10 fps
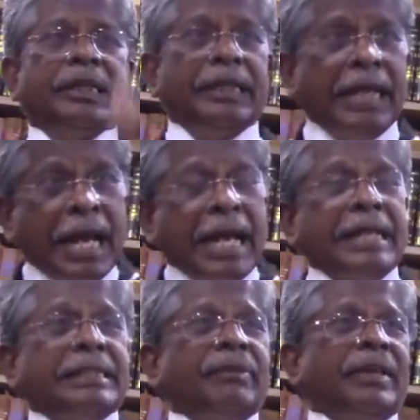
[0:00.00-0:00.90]
A
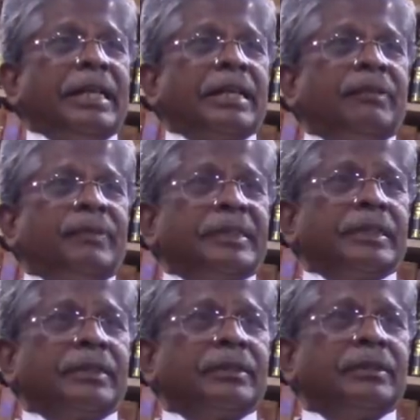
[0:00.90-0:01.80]
has given a
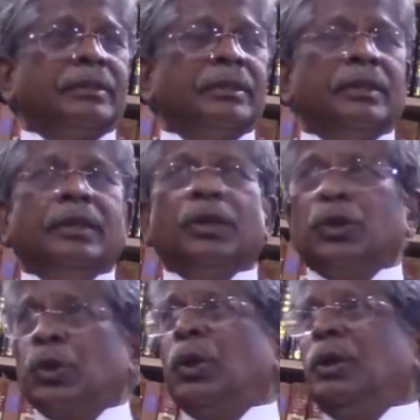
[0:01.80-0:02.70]
confession
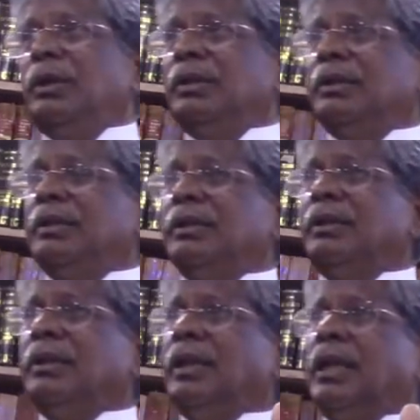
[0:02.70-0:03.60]
to
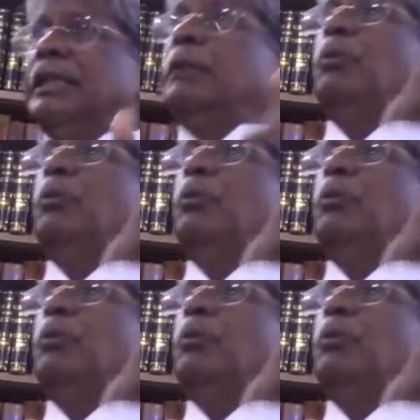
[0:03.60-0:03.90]
the